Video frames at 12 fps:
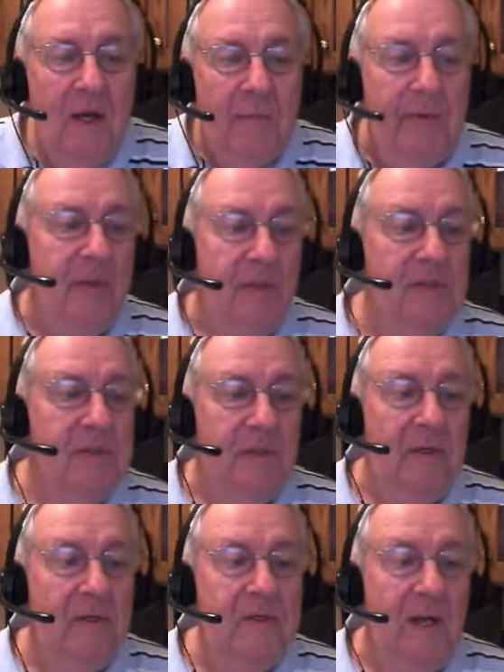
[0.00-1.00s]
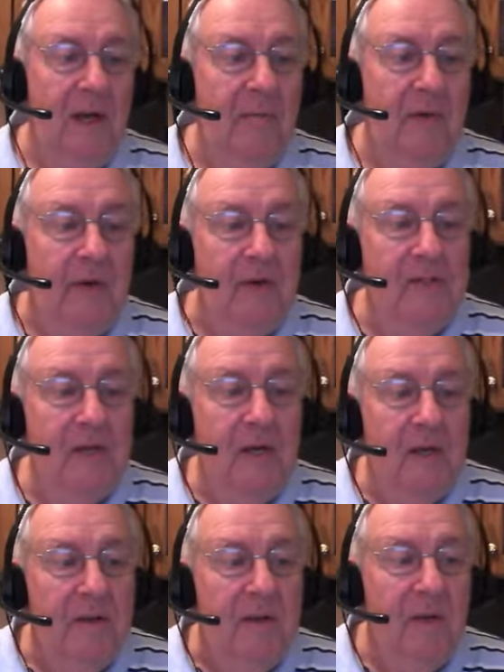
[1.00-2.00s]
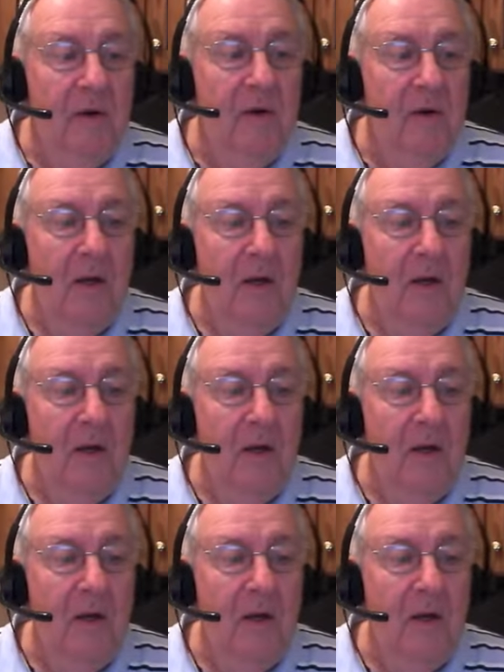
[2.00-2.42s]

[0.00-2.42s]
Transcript: but also it is obvious that there